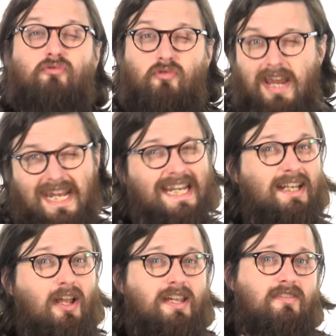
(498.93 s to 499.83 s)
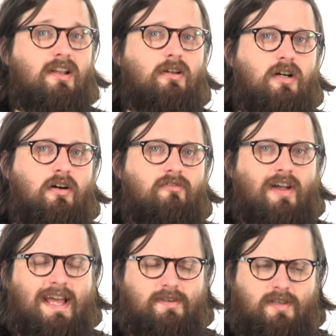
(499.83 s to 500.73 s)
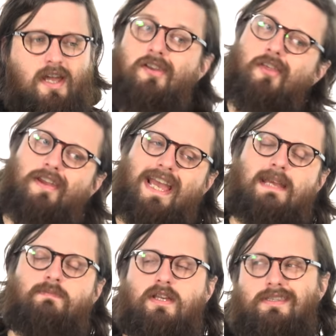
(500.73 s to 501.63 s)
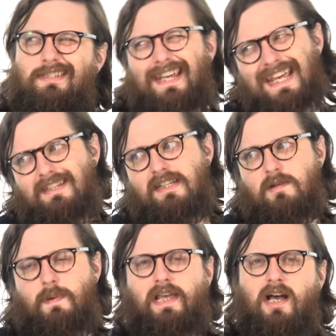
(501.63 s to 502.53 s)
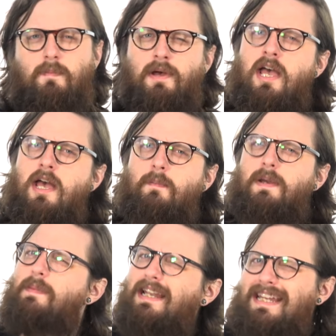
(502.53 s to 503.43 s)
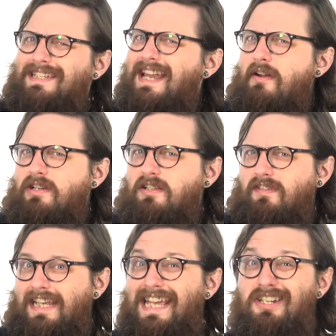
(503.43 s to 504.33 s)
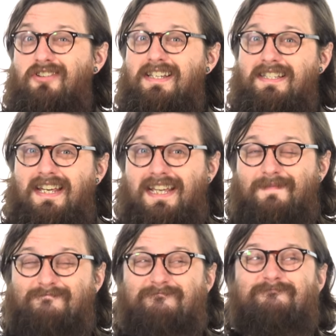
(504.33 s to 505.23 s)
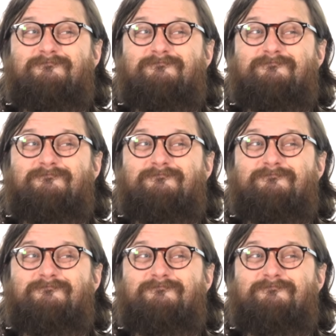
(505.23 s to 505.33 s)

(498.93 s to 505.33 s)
really like the look of, and another game that's easier to pick up but a bit less narratively interesting,